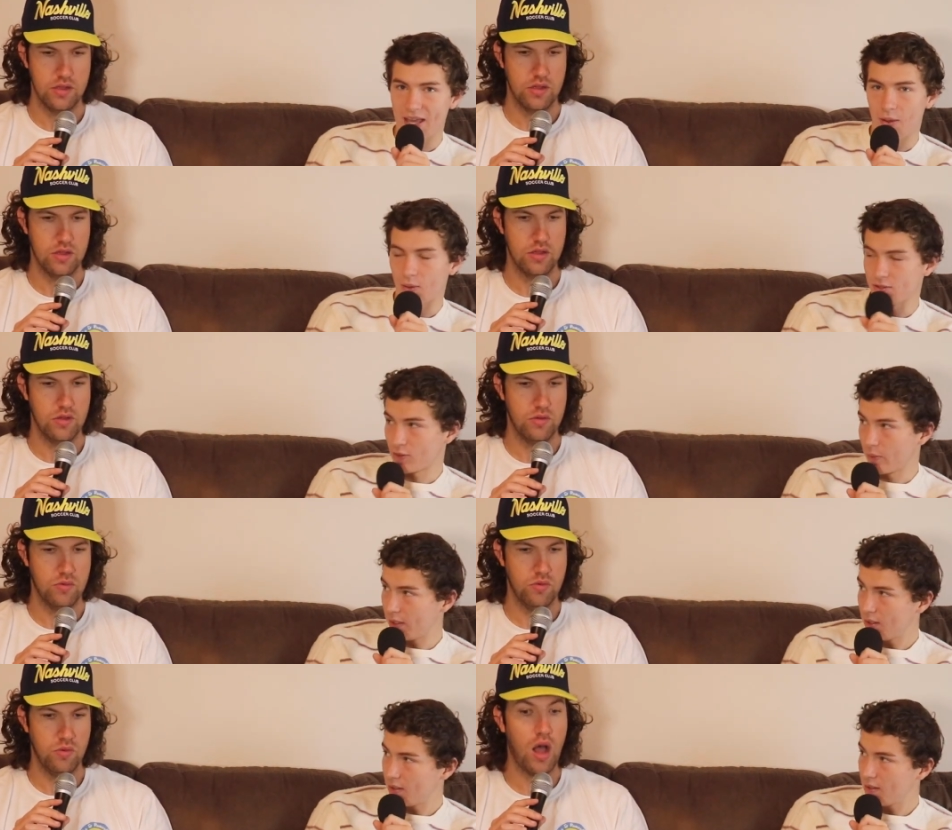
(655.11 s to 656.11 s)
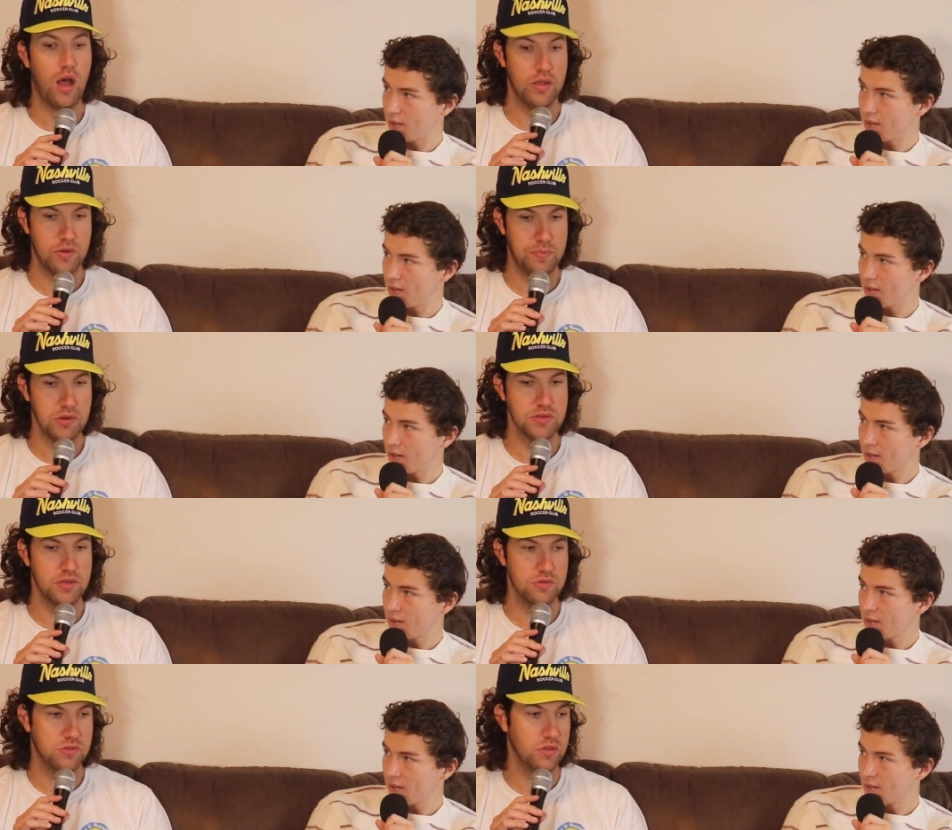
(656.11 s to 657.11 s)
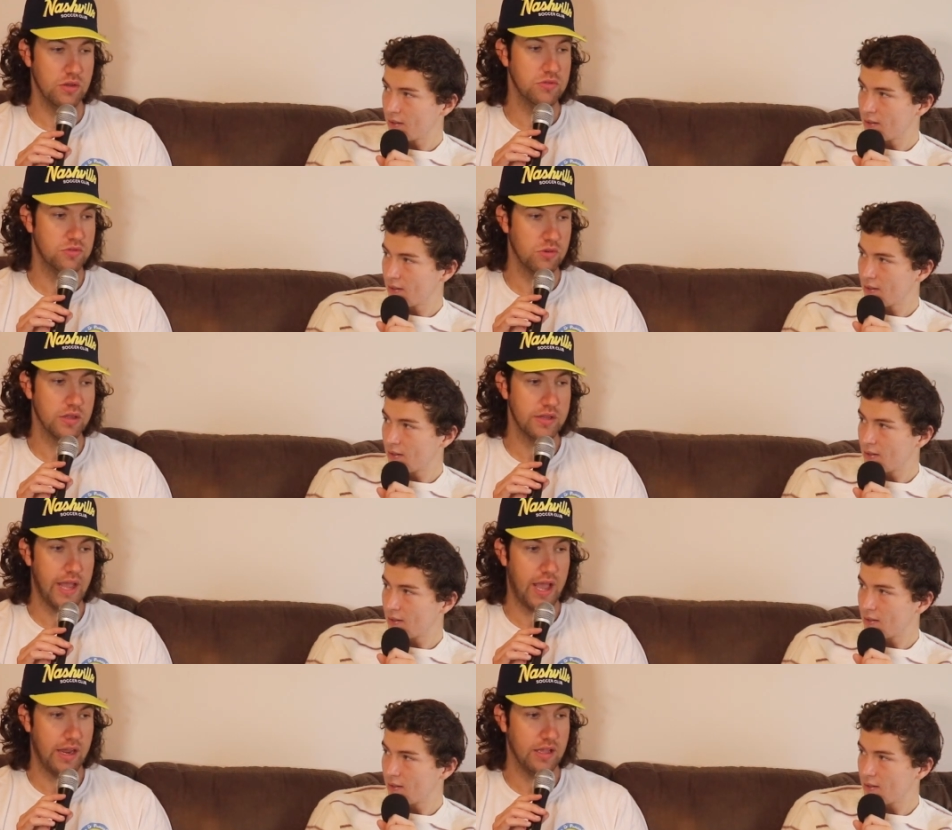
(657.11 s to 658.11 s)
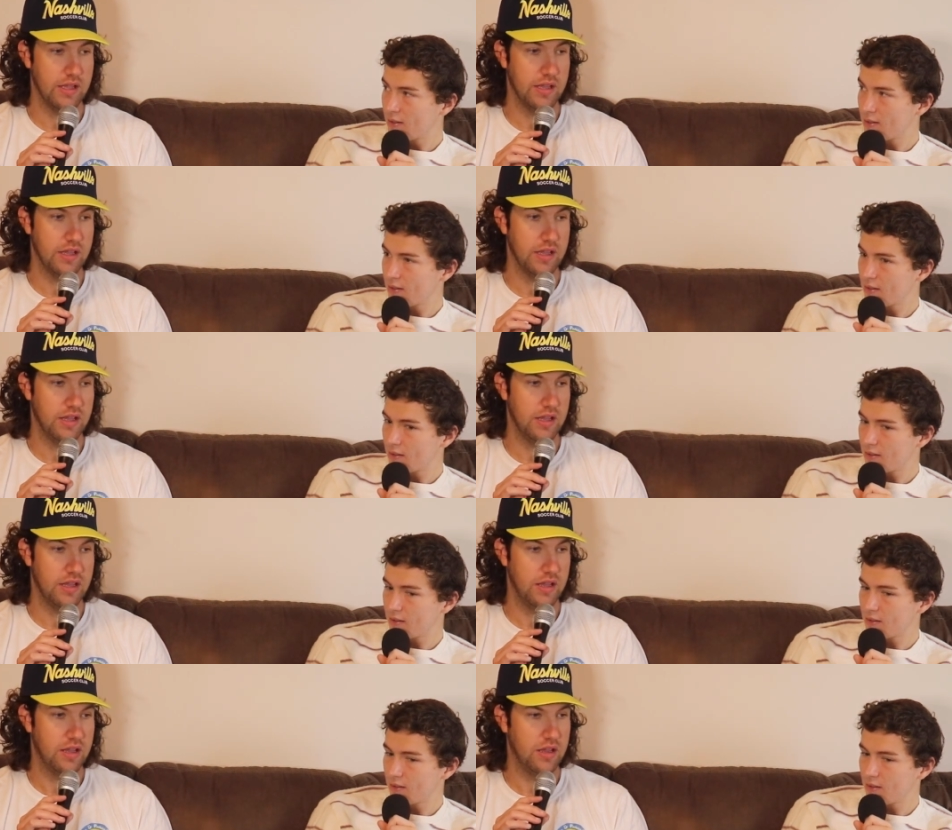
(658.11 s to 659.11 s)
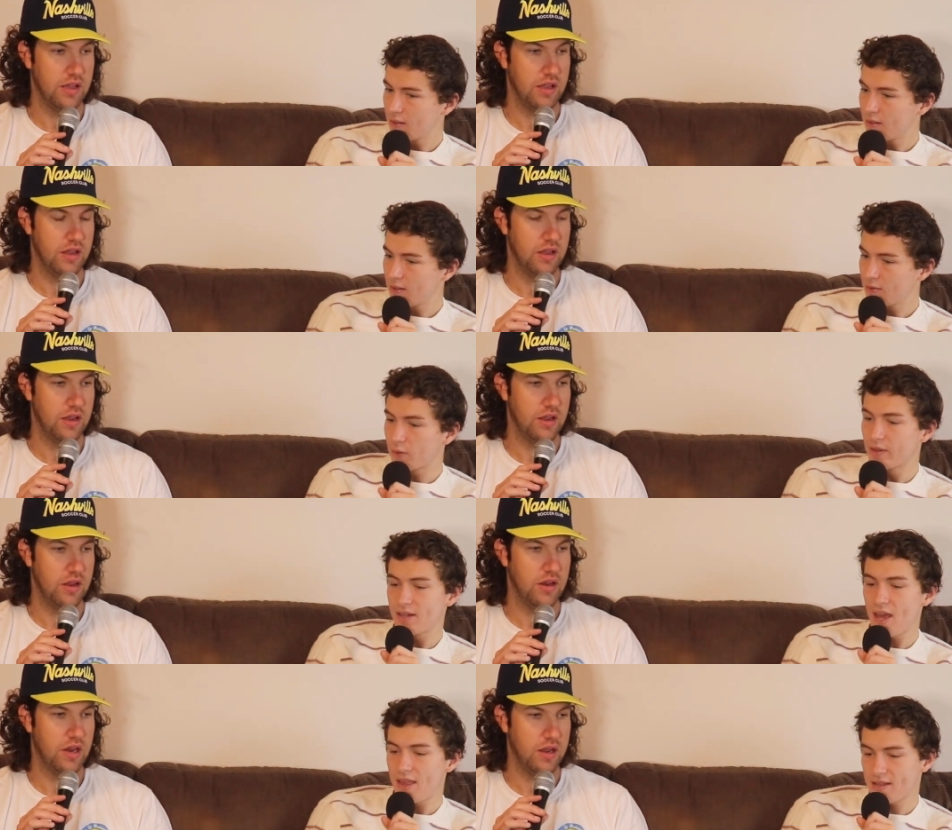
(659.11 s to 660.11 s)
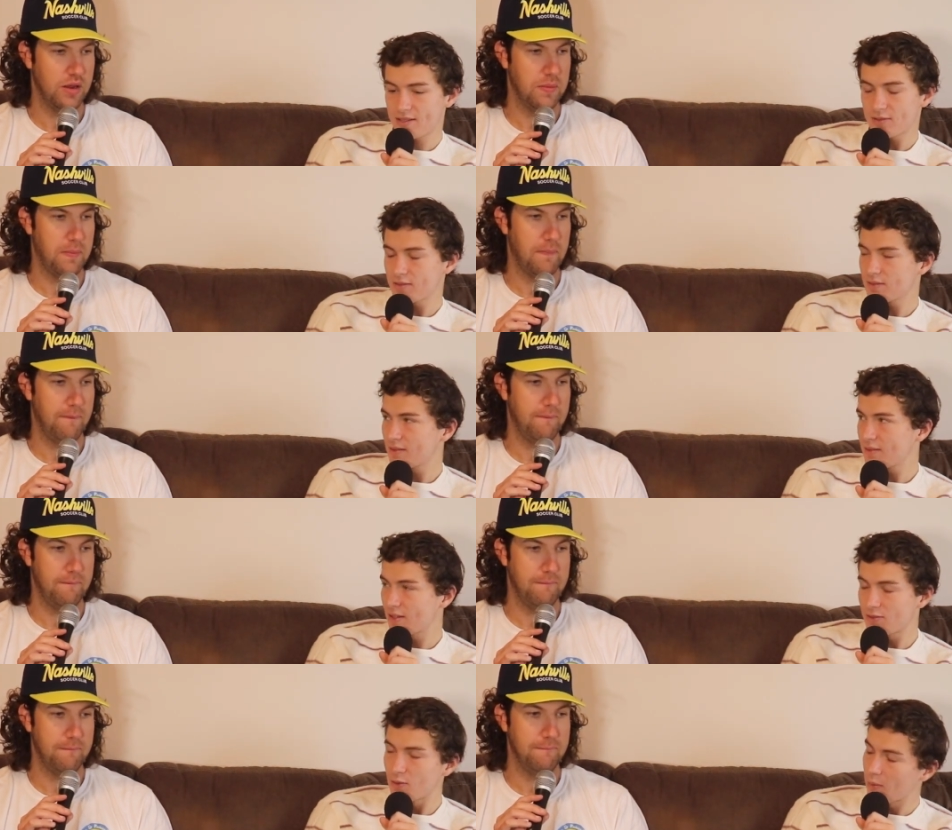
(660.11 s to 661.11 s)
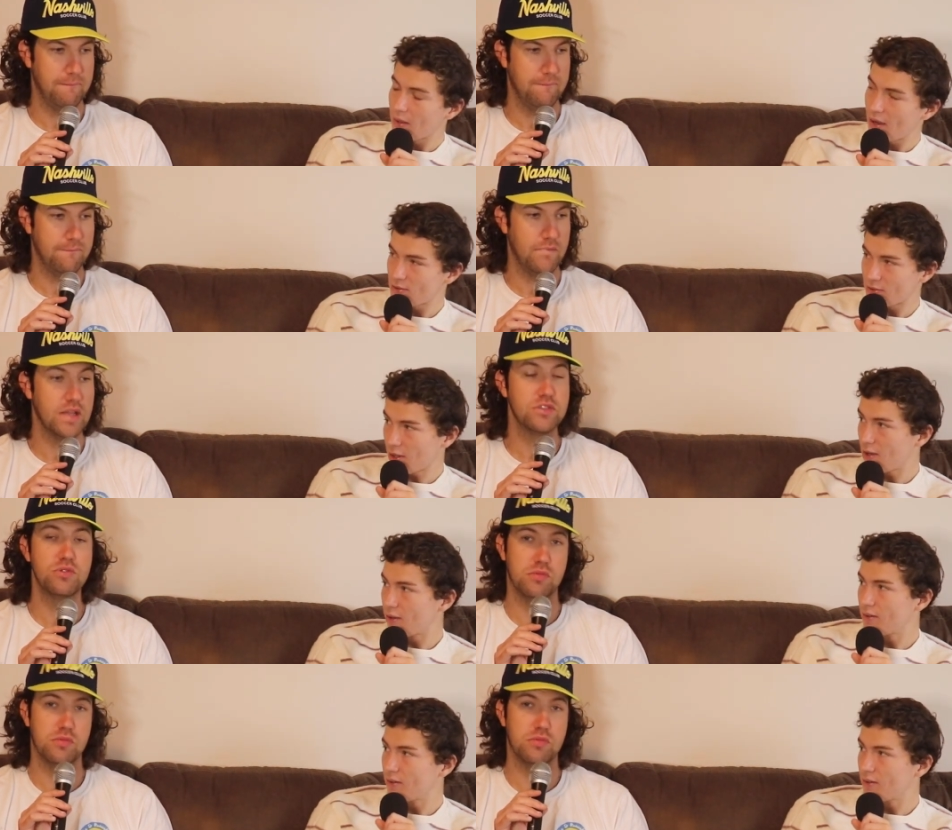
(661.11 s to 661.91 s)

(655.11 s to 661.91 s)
Speaker 1: of day it was, do we?
Speaker 2: Well, it appears that it was it was during the day.
Speaker 1: During the day, that's that's normal hours.
Speaker 2: To that's